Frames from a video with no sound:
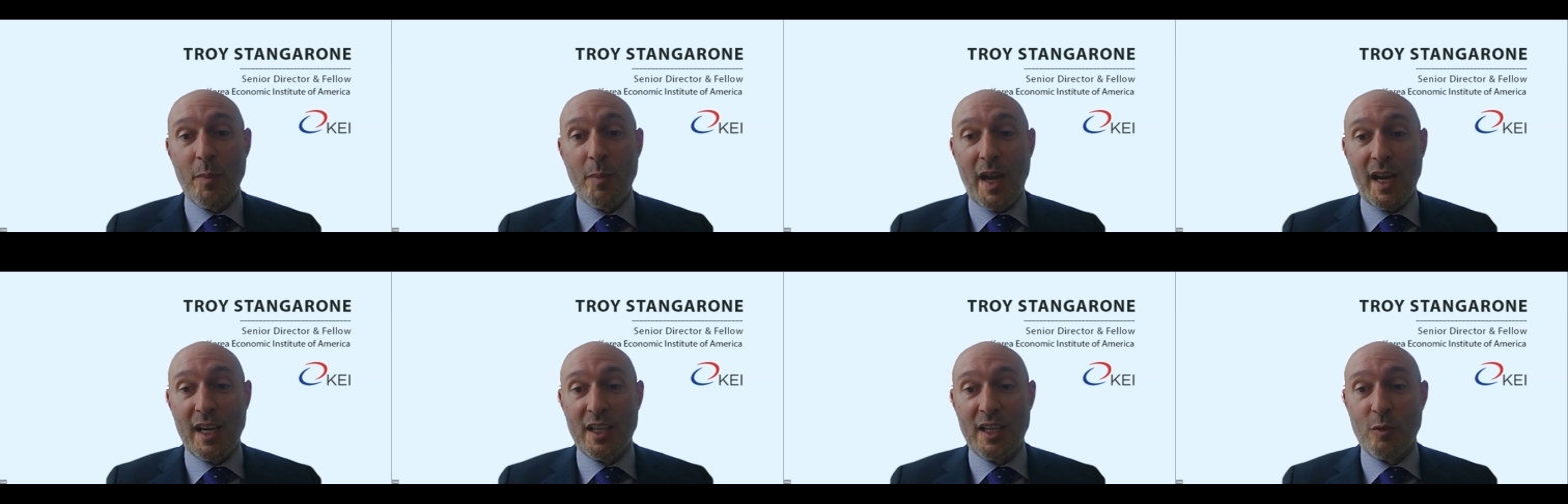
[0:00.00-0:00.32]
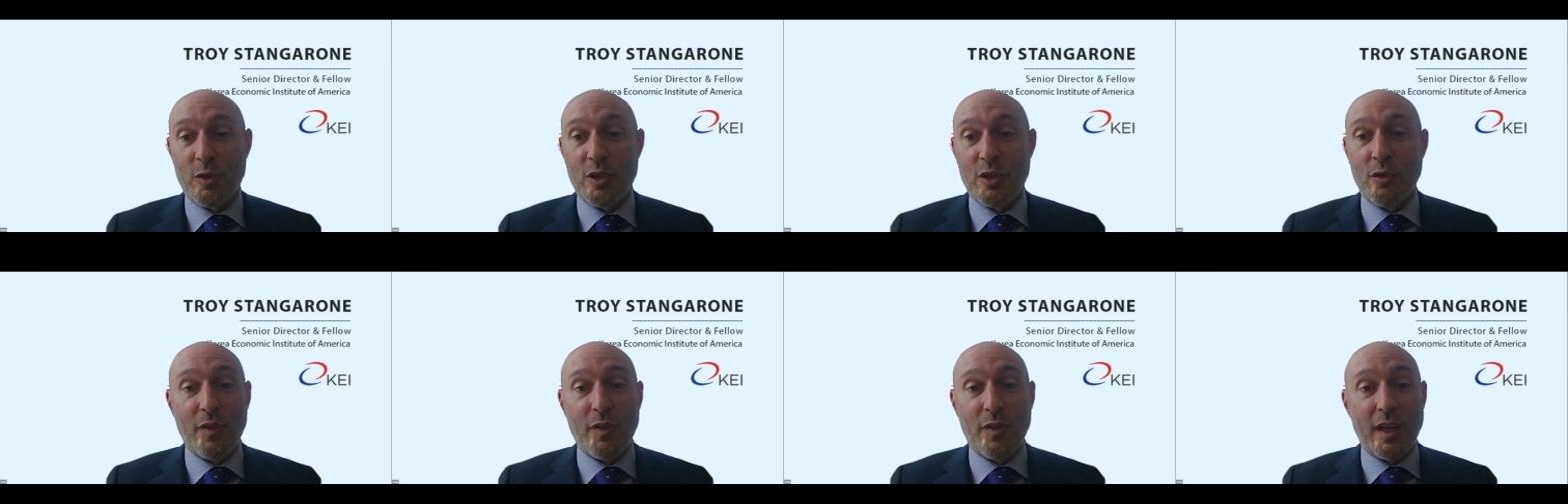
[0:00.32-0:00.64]
banks
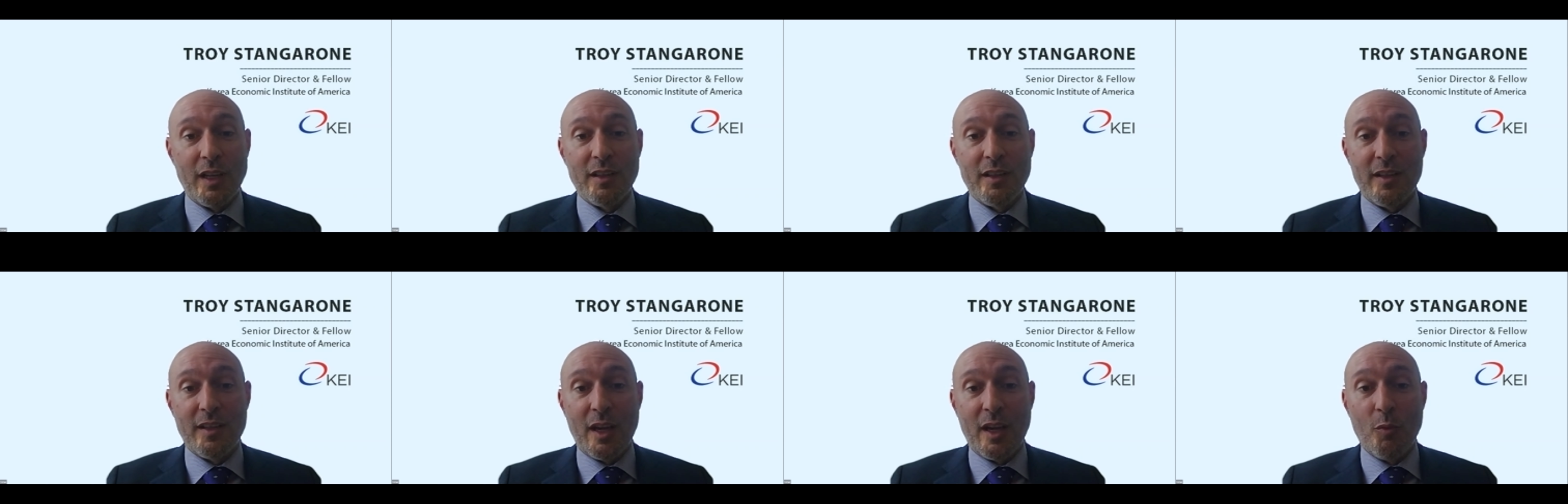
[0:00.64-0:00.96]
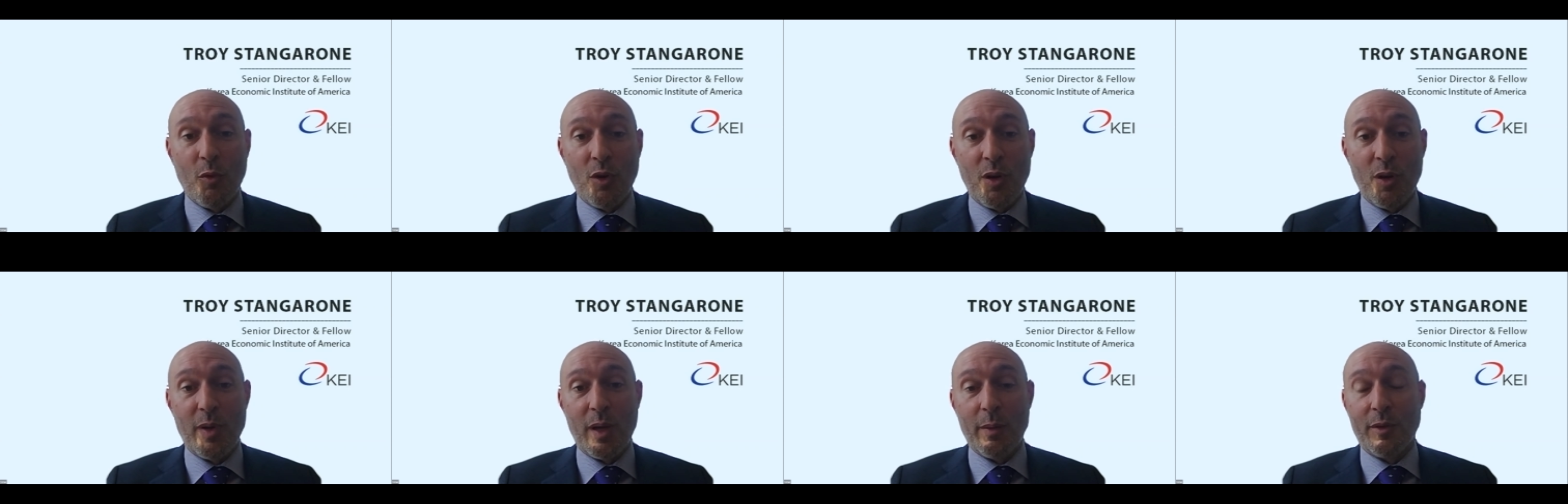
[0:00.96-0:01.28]
which you think that they
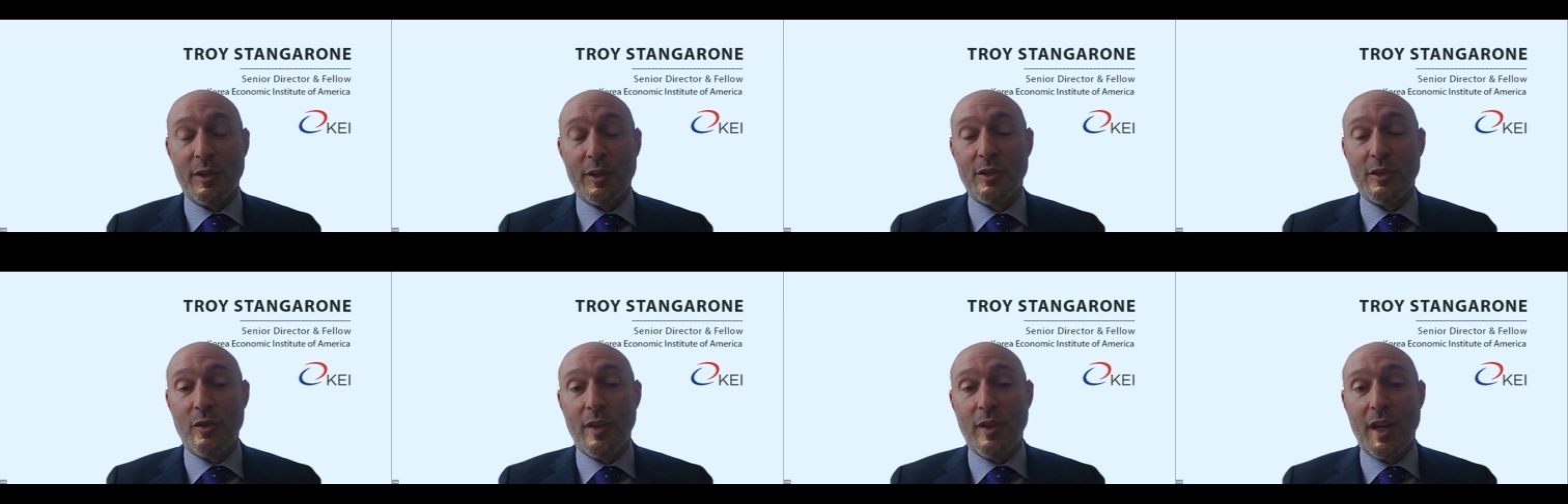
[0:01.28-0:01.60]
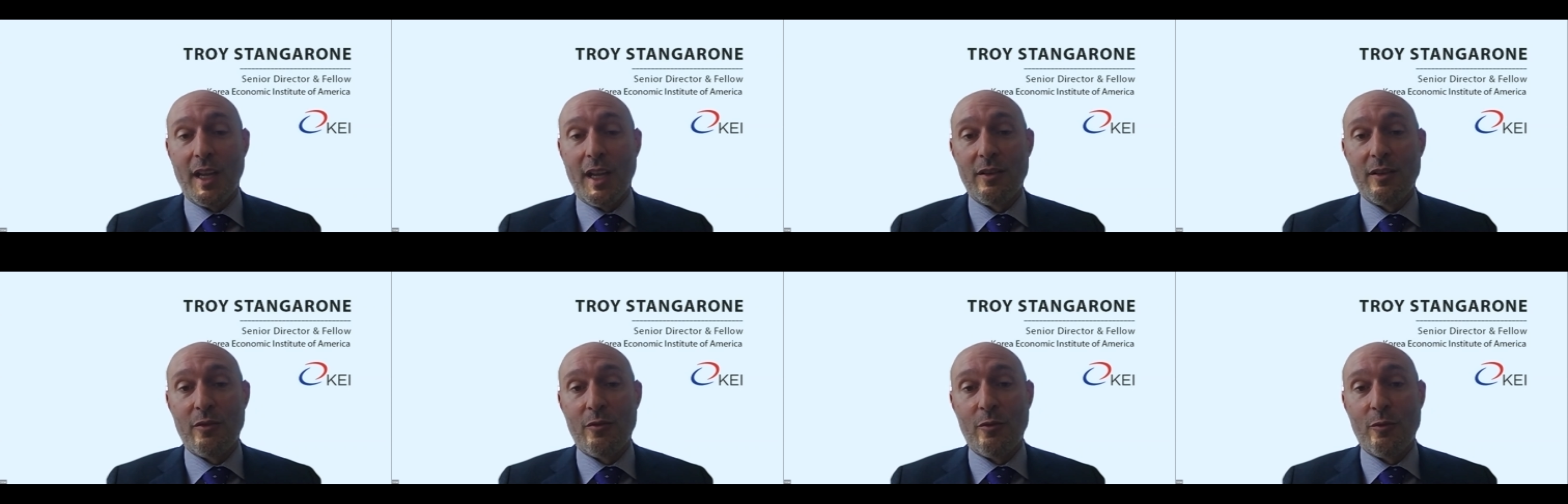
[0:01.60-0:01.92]
wouldn't be able to do
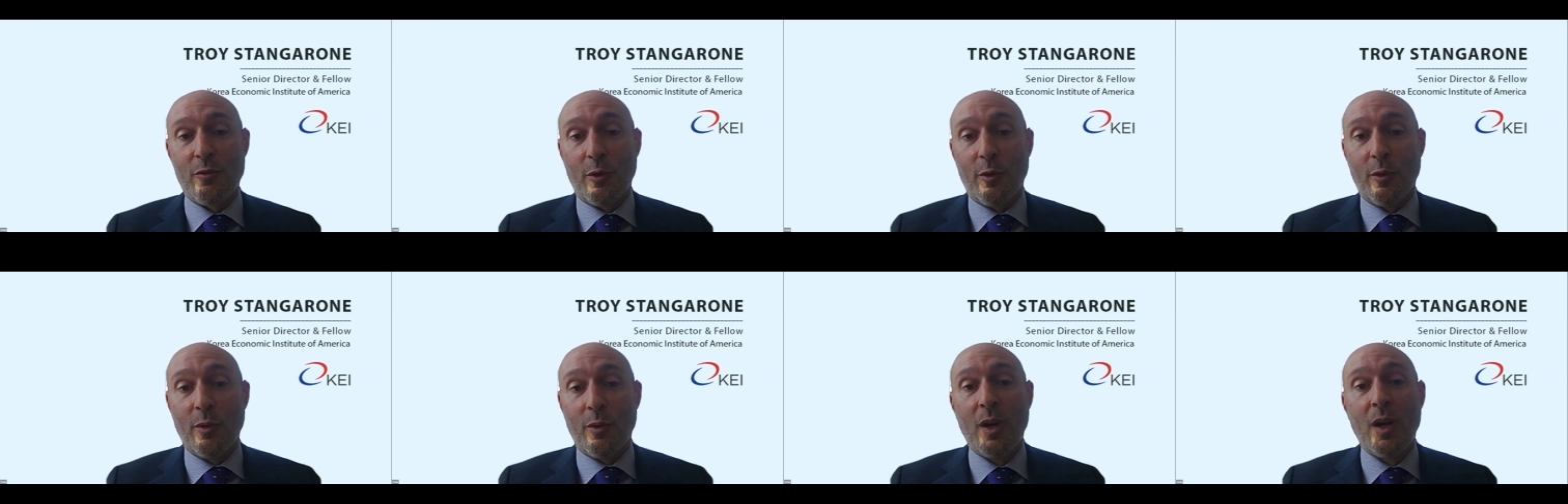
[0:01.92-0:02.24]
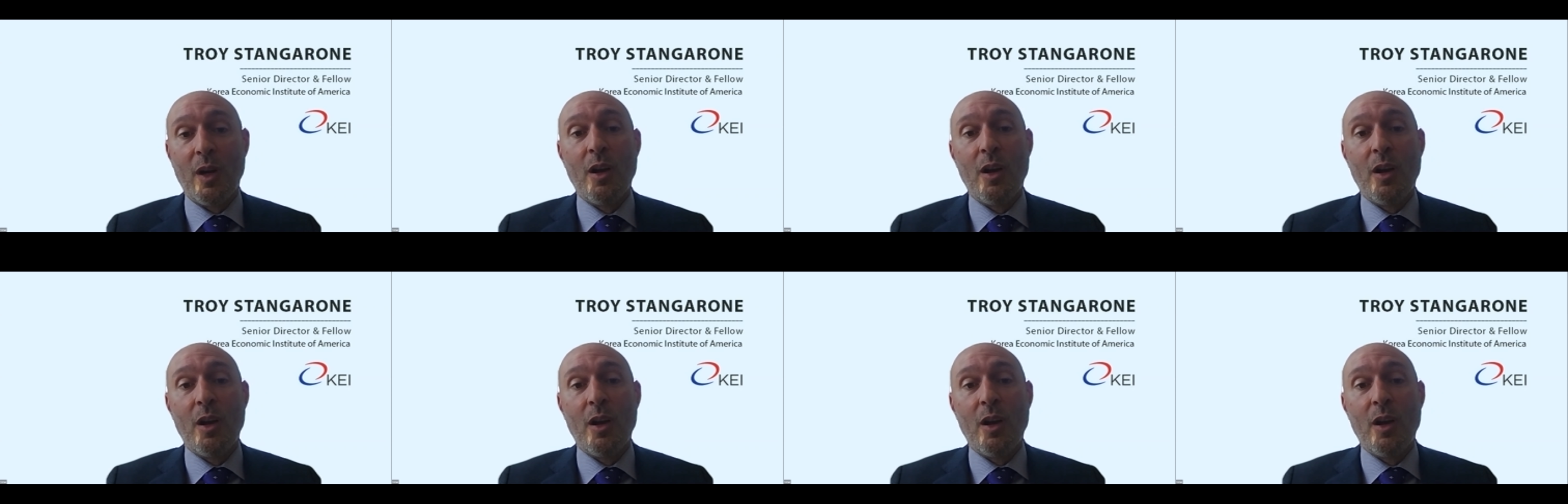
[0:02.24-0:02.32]
that through.